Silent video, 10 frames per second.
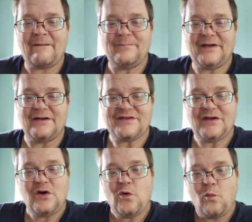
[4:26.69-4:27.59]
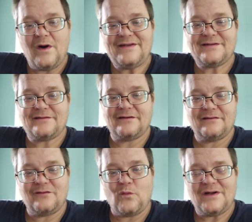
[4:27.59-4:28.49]
because once
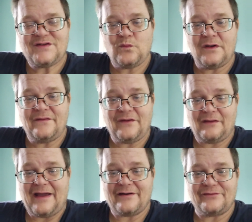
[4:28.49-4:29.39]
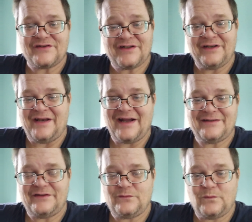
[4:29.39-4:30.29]
one of the ladders
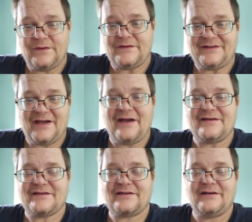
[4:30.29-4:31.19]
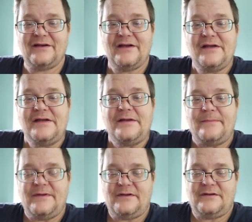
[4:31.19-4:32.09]
connected with the desk,
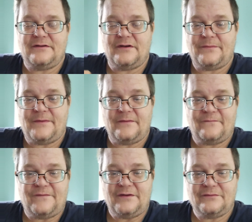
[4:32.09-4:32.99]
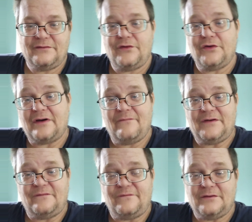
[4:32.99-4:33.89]
the
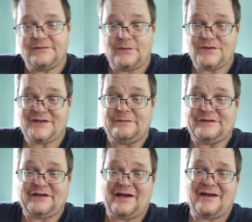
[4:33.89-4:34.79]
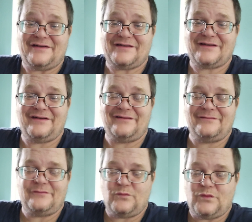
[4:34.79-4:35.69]
gravity field that was in the desk
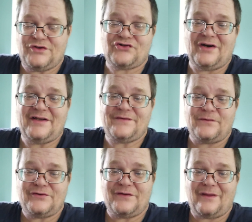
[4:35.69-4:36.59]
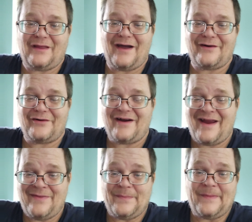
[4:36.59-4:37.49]
was transferred to the ladder,
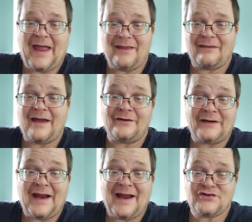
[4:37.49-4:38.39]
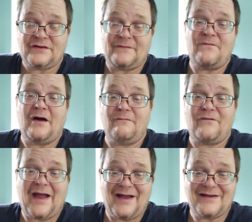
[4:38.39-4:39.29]
and that ladder actually fell
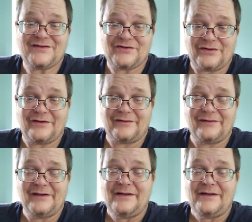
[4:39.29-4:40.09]
faster